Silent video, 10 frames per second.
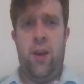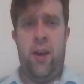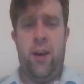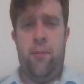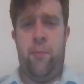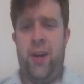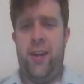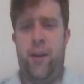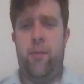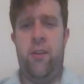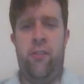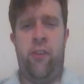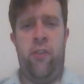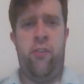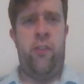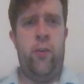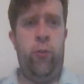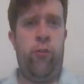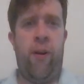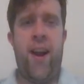Uh, my name is
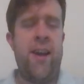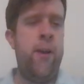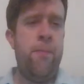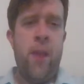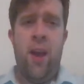still Dre,